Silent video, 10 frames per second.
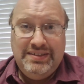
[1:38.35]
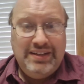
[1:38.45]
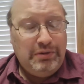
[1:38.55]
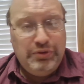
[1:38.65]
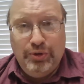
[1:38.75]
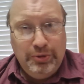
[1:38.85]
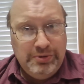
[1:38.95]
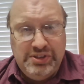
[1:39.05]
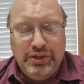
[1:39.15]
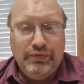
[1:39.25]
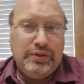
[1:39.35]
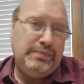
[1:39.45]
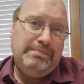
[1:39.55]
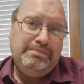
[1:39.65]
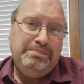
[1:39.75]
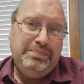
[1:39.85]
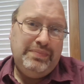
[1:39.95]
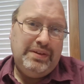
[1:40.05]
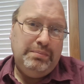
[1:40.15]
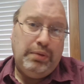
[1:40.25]
Not with gold or silver,
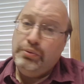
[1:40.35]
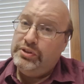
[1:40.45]
but with